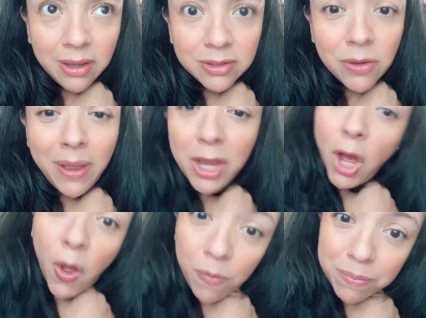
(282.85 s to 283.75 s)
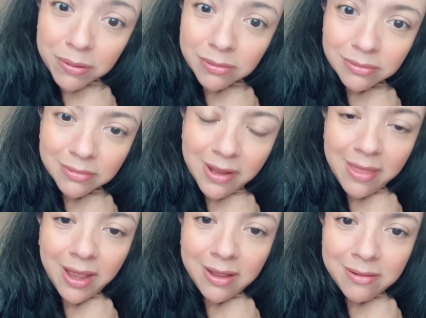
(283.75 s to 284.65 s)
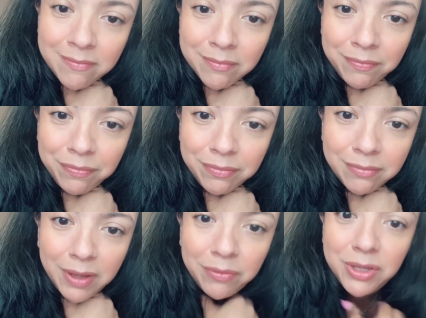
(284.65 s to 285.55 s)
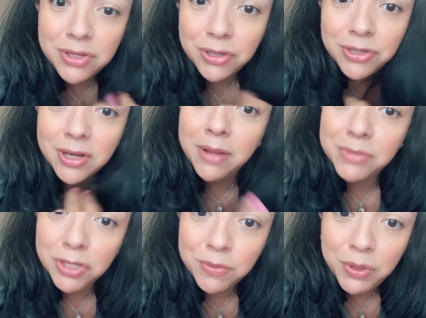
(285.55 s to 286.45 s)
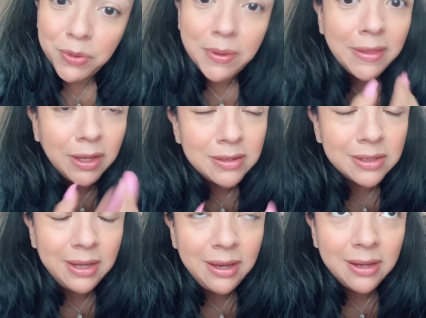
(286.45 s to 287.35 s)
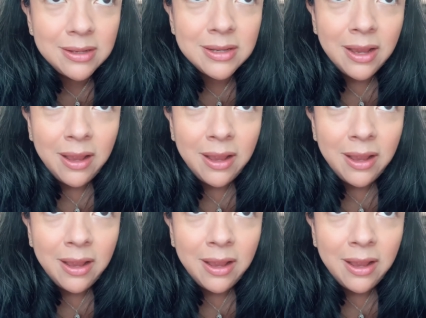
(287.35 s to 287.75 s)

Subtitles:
So I hope that my research comes through and that you see it.